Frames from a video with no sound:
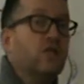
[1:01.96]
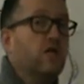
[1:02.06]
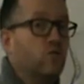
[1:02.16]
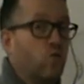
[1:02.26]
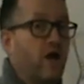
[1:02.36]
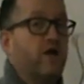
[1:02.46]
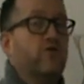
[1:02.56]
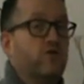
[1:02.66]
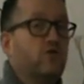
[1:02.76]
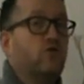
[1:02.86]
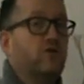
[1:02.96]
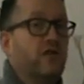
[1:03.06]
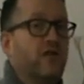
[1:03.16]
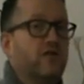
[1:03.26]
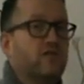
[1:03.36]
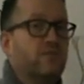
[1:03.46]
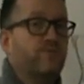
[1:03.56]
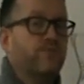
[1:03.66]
and why are there cold areas?